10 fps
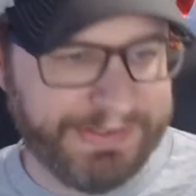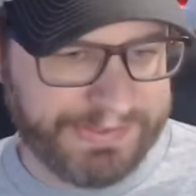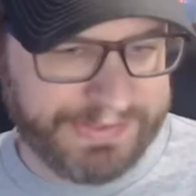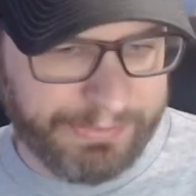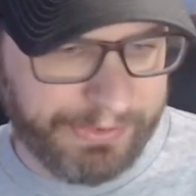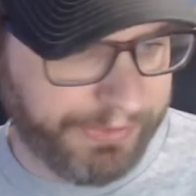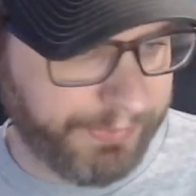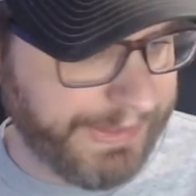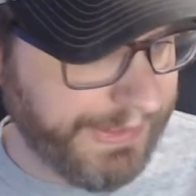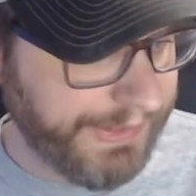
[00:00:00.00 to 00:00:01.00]
This is number
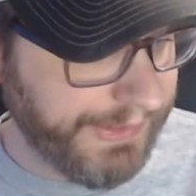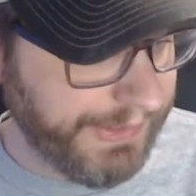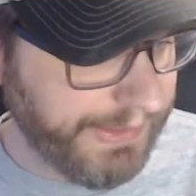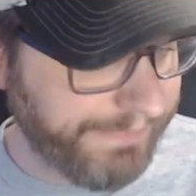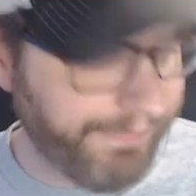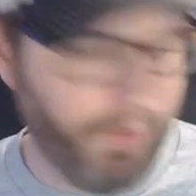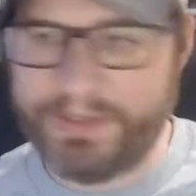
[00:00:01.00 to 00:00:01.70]
3, 4.